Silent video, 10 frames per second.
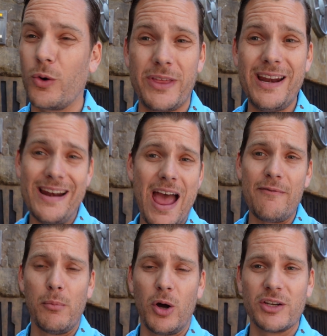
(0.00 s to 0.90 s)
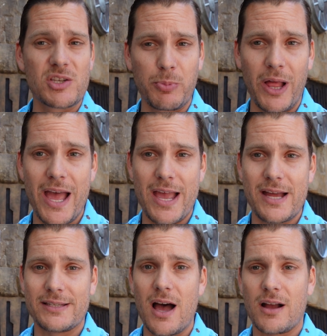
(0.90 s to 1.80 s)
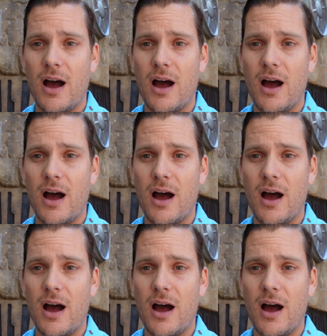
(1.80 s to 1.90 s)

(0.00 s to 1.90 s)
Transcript: or they didn't have them on display at Dok